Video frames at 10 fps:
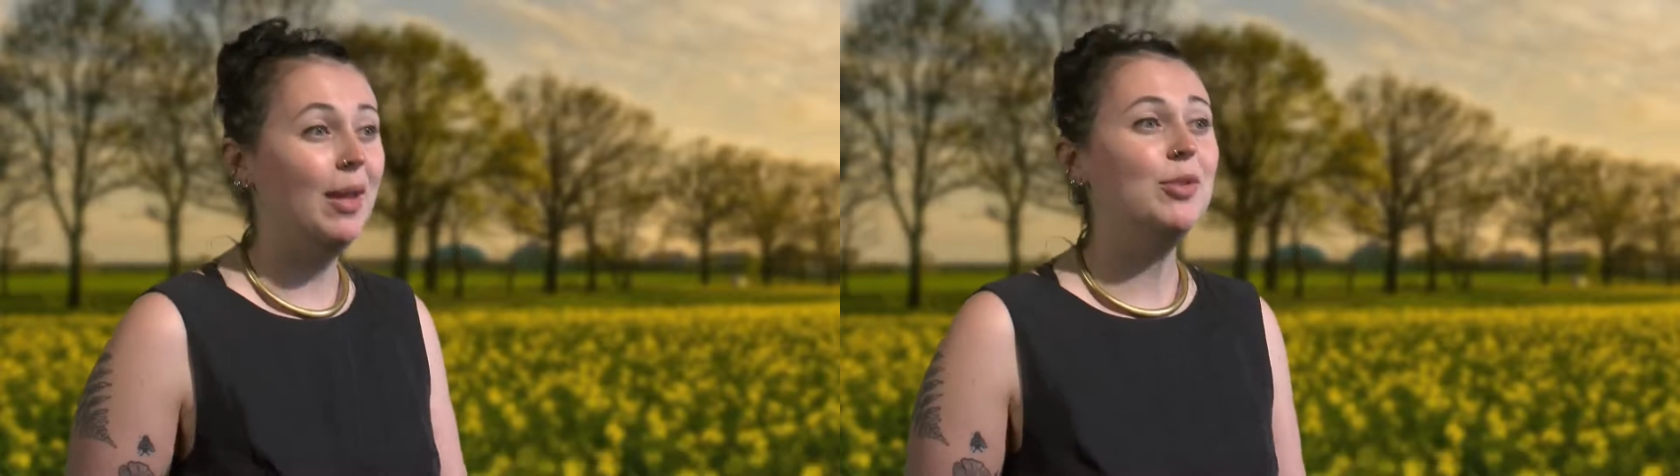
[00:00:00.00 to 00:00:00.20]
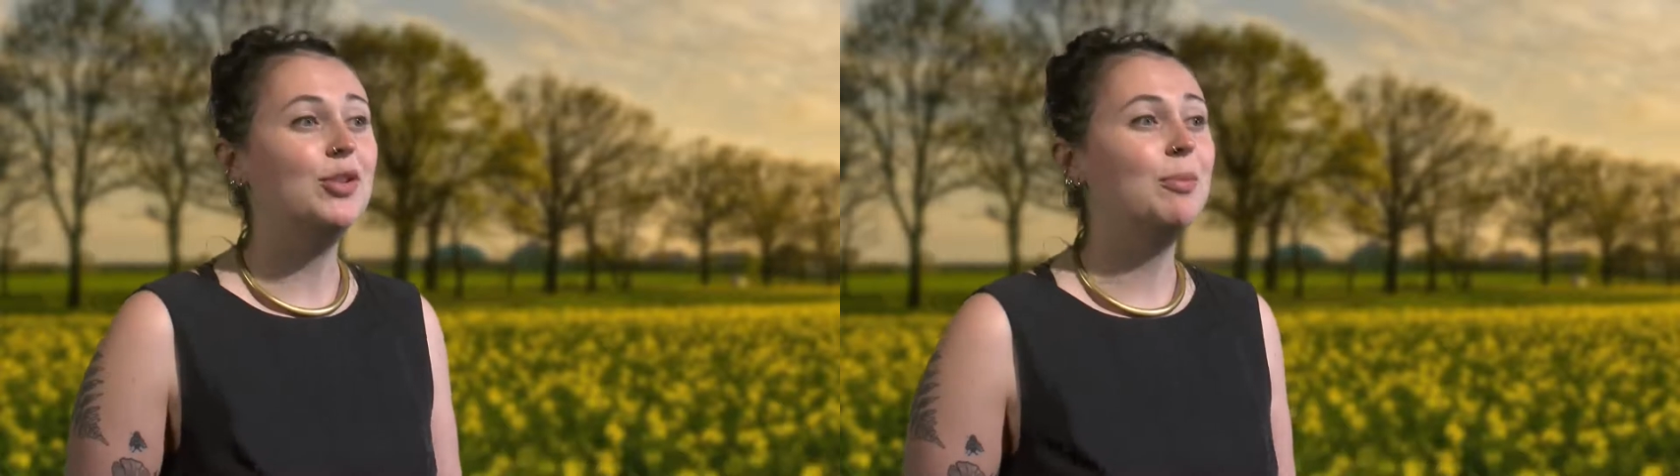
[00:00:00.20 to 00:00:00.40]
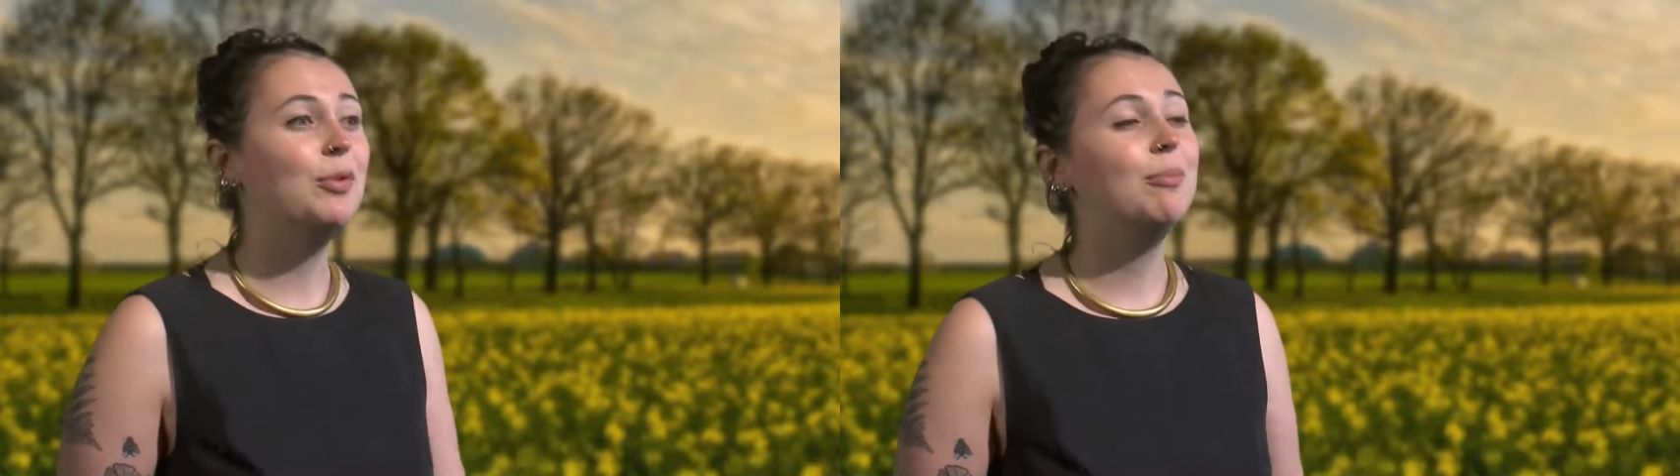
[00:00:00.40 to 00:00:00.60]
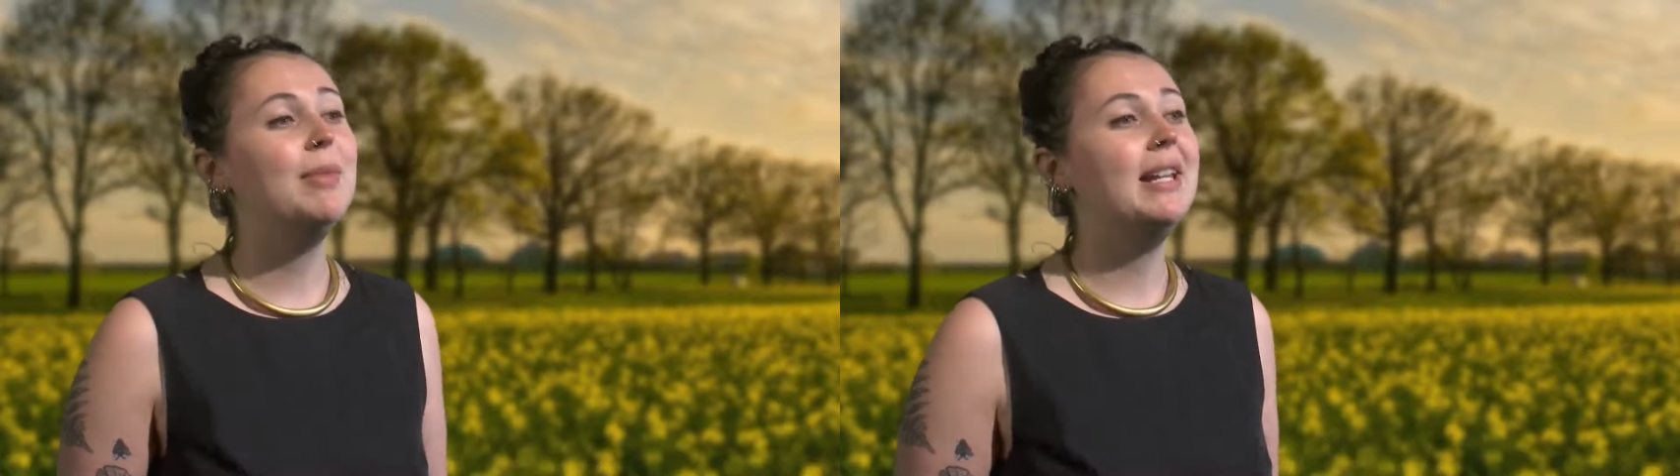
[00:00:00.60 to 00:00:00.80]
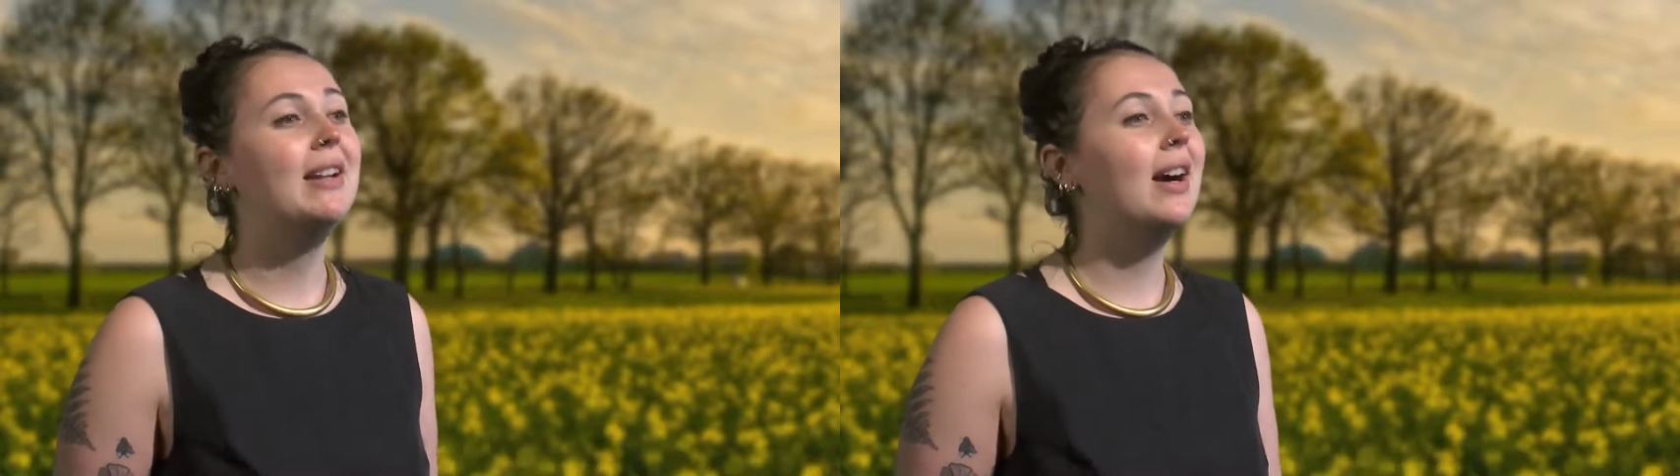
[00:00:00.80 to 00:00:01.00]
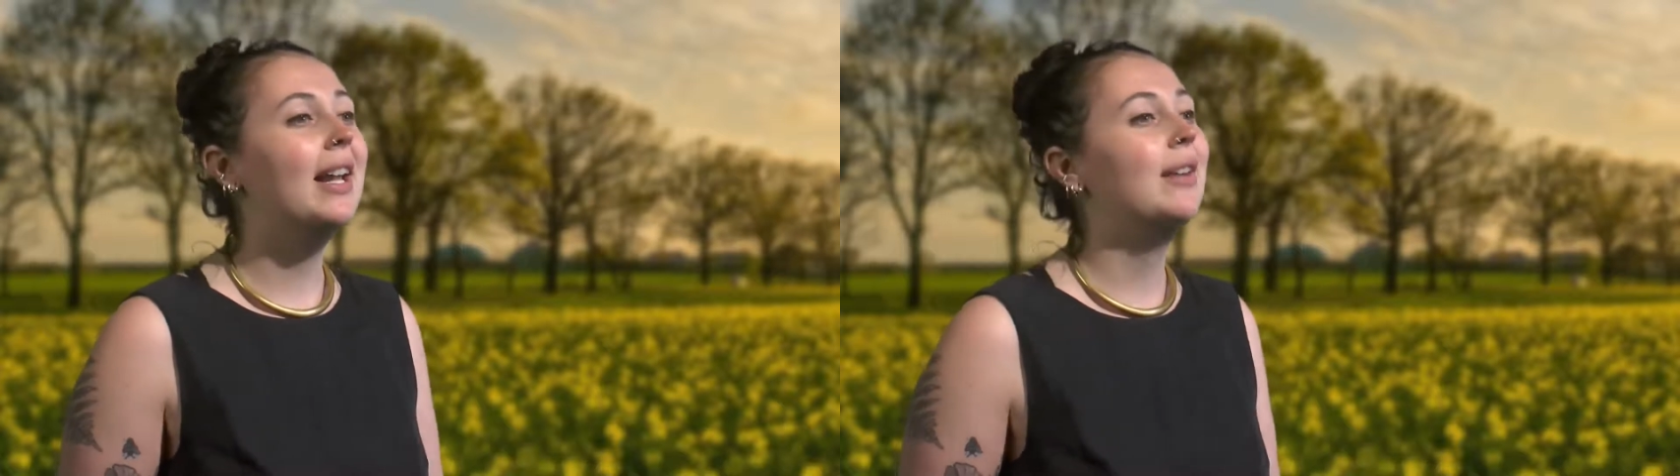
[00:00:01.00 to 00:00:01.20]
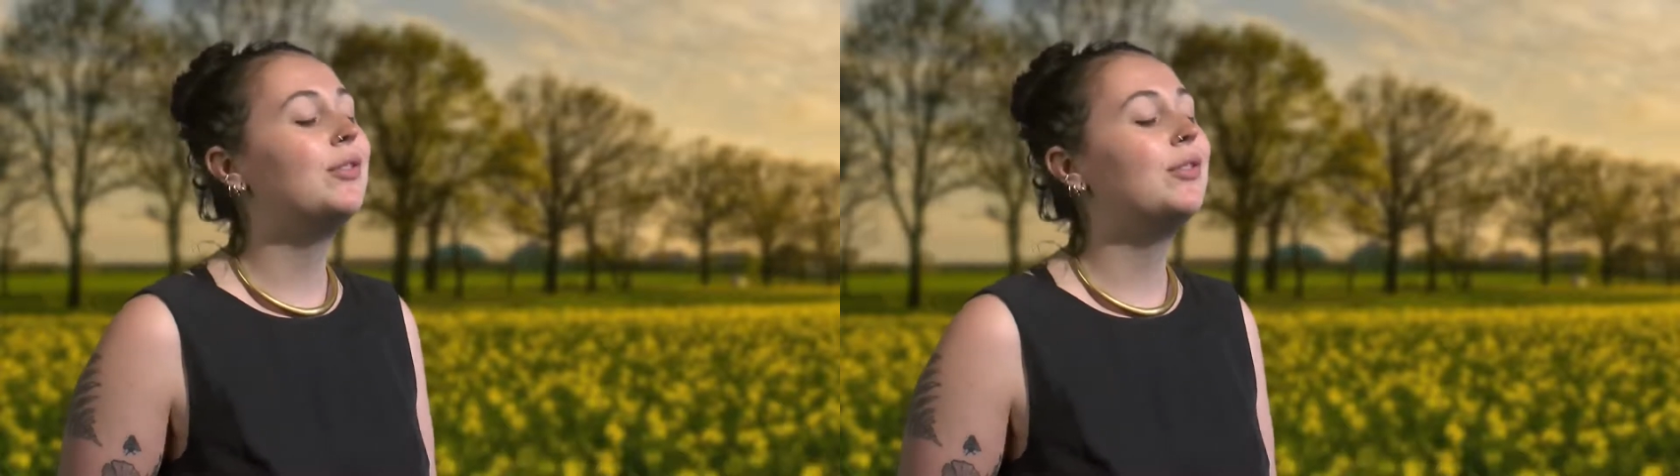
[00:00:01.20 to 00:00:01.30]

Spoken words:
For them to support me, I had